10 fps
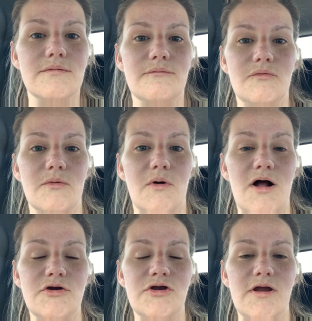for
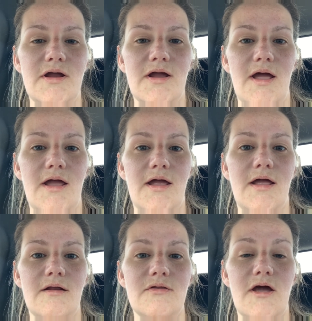watching
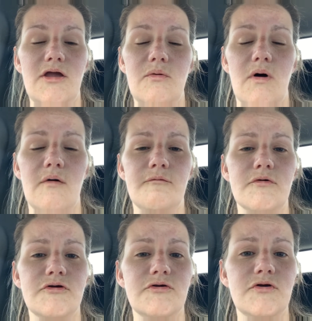and thank you all for
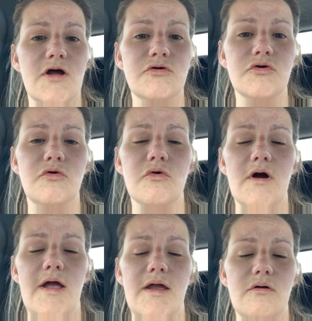such
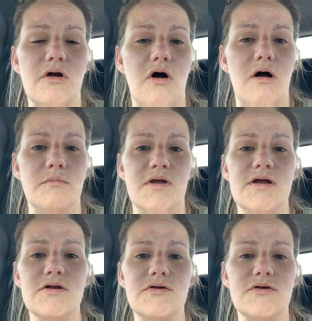great
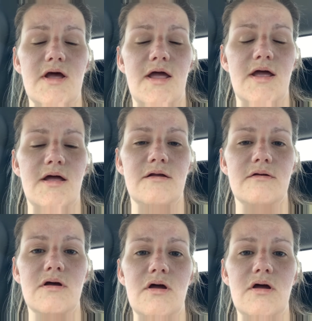comments and